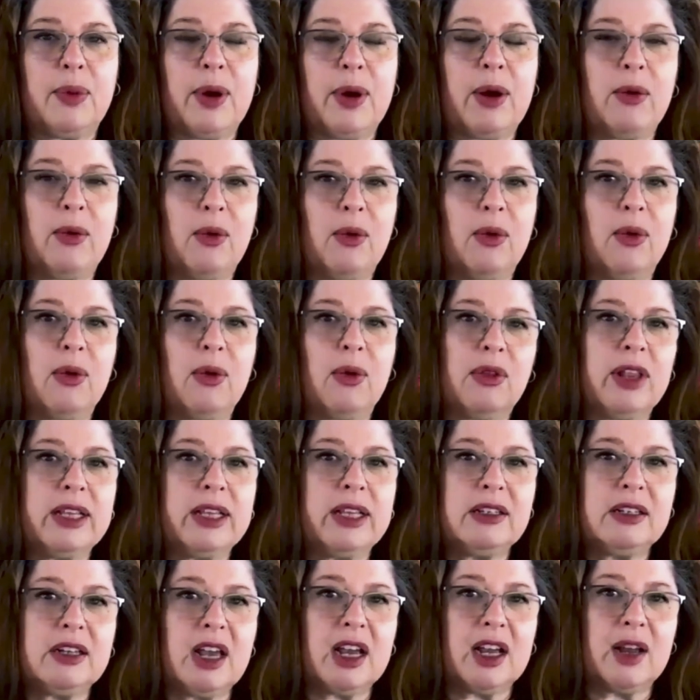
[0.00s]
but
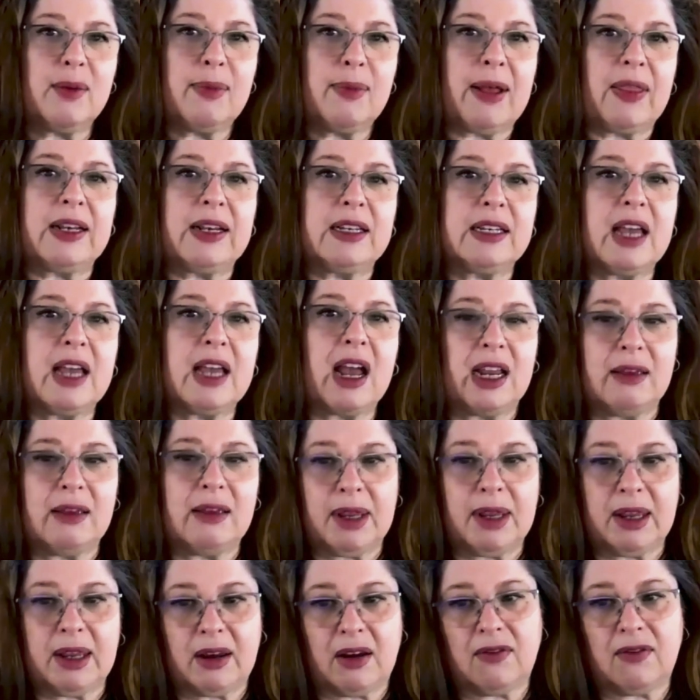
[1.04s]
let's talk about the
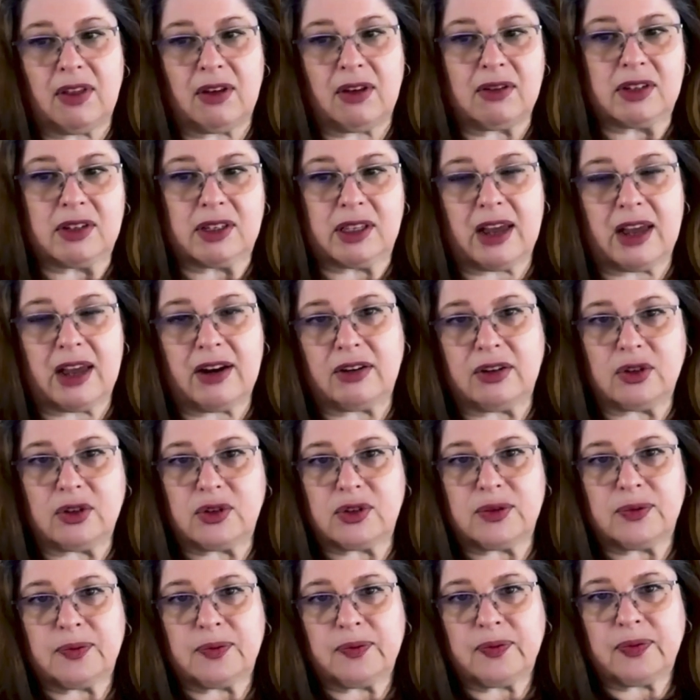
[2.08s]
timing of those
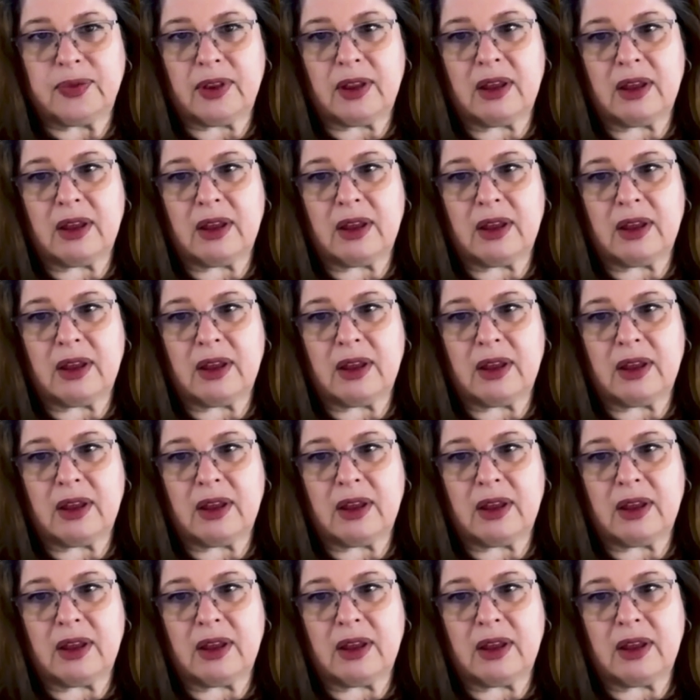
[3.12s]
letters.